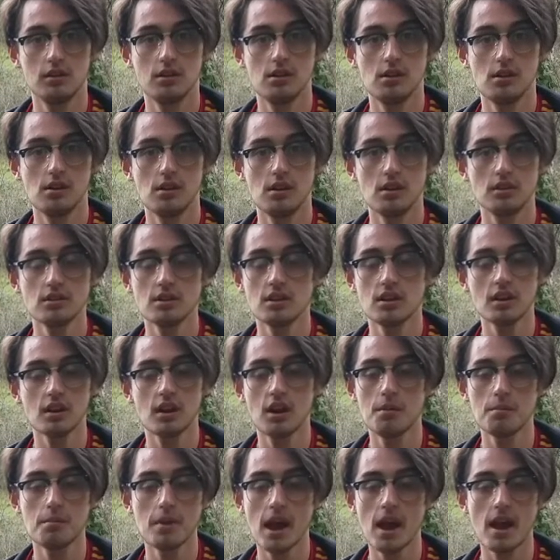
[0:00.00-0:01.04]
it's gonna come
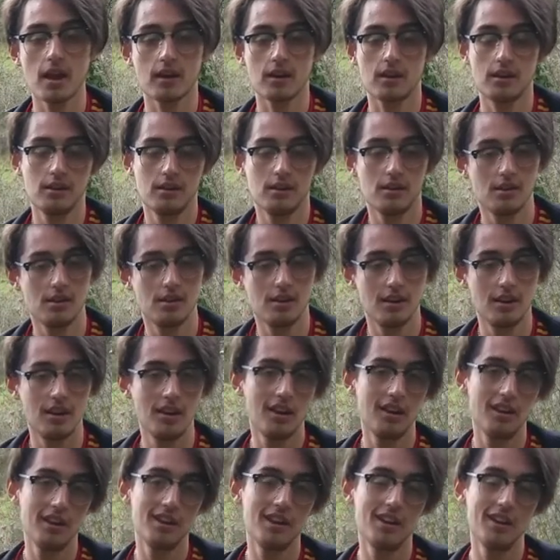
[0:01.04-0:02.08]
back.
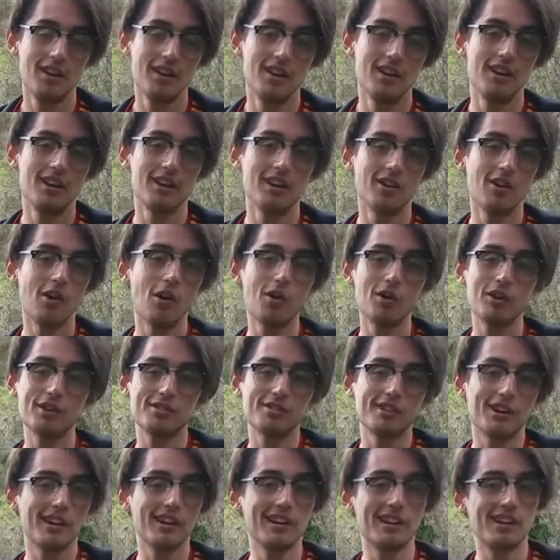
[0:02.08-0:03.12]
It'll always
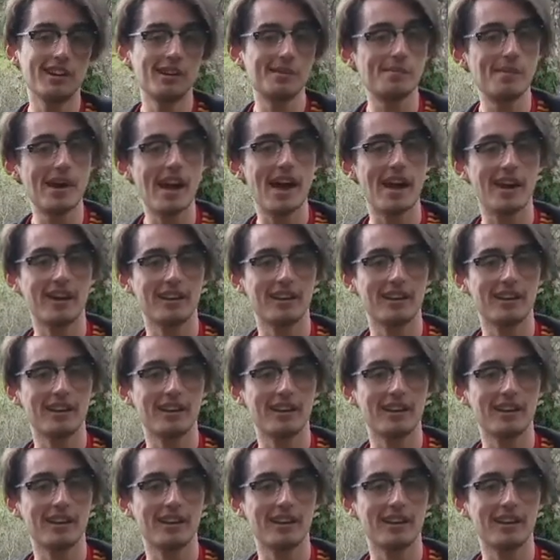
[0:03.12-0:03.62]
fucking come back.